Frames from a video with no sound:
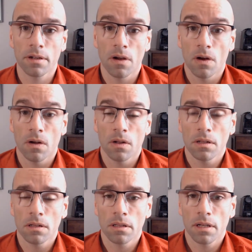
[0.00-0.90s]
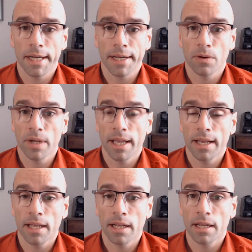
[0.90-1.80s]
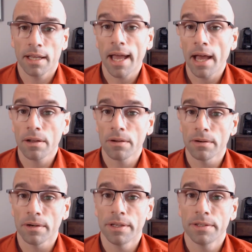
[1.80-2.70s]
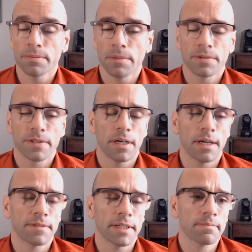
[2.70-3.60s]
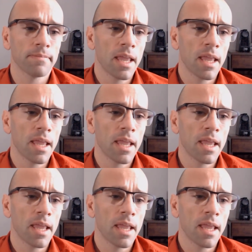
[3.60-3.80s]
call creating categories most often.